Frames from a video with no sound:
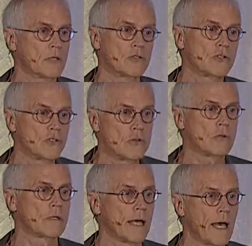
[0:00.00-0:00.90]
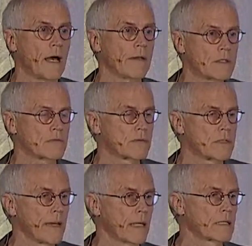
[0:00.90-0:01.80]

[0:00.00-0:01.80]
shoot, yeah, that's really bad,